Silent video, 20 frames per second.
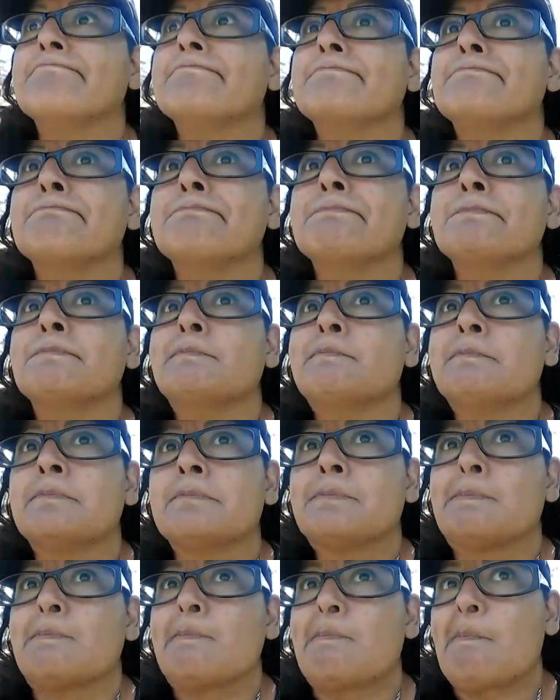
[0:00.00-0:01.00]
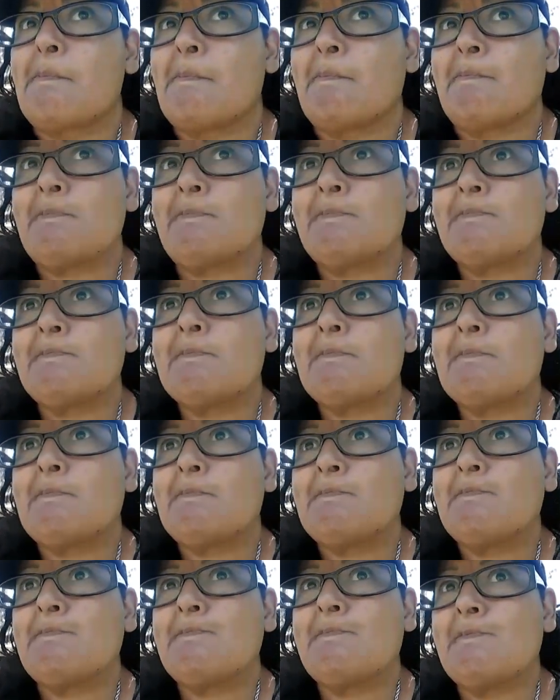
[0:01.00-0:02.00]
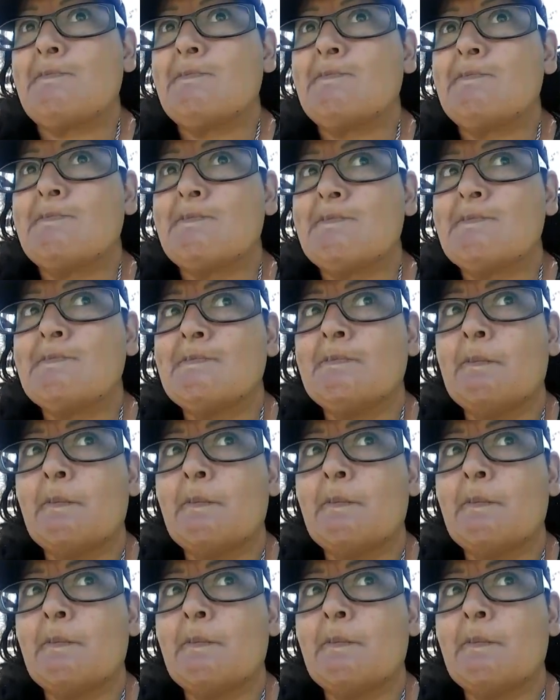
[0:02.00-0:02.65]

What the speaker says: (no one is talking)